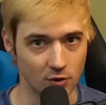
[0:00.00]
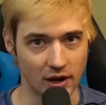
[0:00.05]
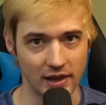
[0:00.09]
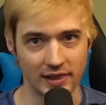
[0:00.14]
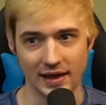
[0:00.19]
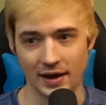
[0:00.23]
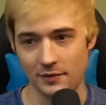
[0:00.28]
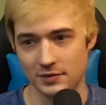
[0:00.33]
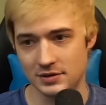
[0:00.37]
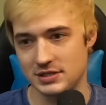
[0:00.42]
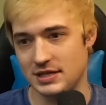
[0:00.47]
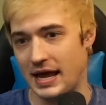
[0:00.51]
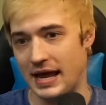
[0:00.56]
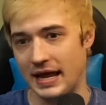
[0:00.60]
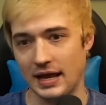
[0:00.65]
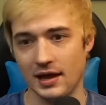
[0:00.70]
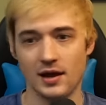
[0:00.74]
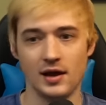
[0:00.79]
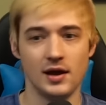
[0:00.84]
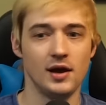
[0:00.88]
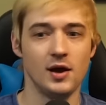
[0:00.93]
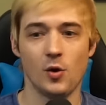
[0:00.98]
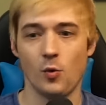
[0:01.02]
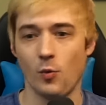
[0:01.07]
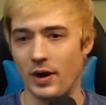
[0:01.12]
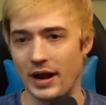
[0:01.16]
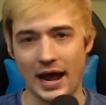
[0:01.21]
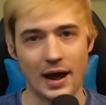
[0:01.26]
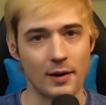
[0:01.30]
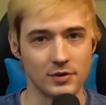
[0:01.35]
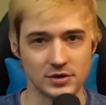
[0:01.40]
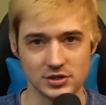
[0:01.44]
And that was like when
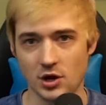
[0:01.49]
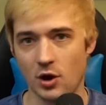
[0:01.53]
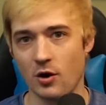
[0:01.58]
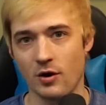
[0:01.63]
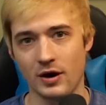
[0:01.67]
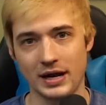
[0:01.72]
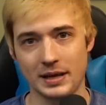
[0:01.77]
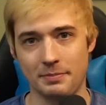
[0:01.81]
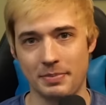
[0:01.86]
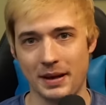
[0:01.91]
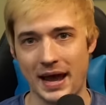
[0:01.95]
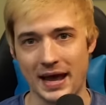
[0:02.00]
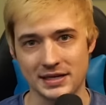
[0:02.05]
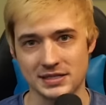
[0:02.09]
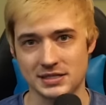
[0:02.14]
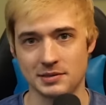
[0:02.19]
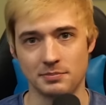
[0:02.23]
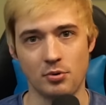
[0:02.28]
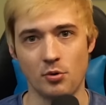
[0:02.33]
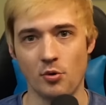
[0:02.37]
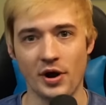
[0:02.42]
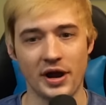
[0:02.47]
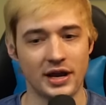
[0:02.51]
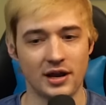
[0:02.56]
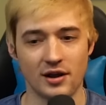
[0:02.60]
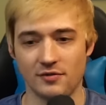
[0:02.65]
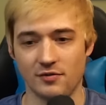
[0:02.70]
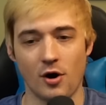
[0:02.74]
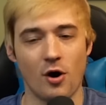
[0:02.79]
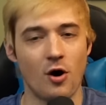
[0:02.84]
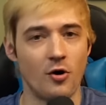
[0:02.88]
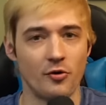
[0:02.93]
I was already past the point
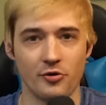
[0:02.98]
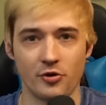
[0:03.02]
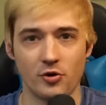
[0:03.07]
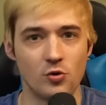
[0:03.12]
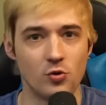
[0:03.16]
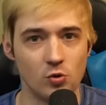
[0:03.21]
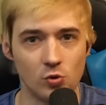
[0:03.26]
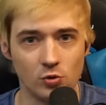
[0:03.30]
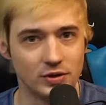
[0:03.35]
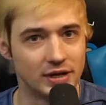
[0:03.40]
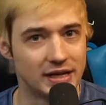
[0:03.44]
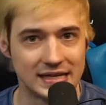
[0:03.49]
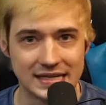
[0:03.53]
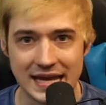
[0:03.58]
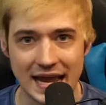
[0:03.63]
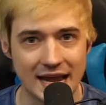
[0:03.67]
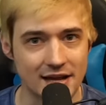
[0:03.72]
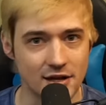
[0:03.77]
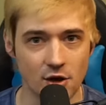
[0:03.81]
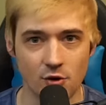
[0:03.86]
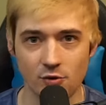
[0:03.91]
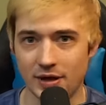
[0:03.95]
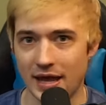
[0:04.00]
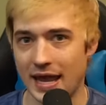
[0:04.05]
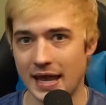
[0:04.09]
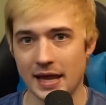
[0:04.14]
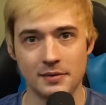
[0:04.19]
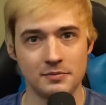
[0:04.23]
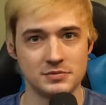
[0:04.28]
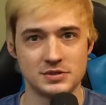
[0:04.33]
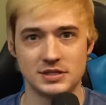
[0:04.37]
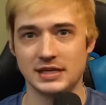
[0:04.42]
of all the cool Nintendo
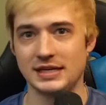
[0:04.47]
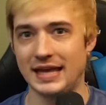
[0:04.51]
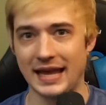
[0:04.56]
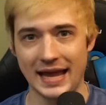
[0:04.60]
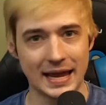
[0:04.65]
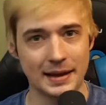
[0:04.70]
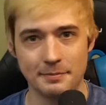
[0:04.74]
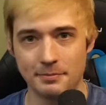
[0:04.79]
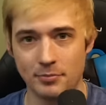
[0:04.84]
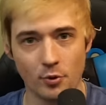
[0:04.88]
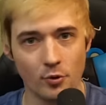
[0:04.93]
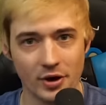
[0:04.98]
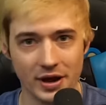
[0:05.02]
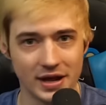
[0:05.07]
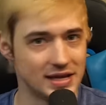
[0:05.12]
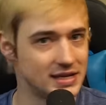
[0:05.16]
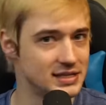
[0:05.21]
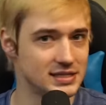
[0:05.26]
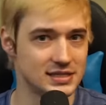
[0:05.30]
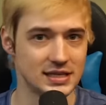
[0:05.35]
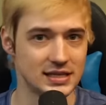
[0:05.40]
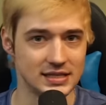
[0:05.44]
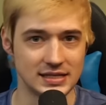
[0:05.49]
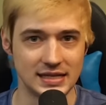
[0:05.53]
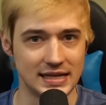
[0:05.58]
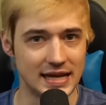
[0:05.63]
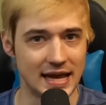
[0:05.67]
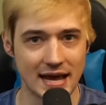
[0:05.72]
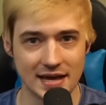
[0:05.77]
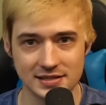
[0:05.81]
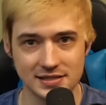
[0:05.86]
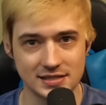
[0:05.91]
games, the Game Boys, the
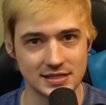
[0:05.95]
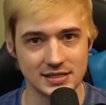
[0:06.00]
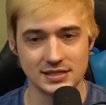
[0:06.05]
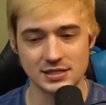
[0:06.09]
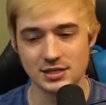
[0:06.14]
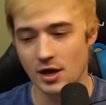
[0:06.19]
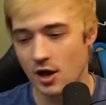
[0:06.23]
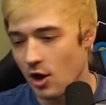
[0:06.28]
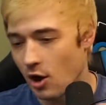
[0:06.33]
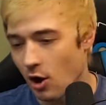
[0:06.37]
DSs,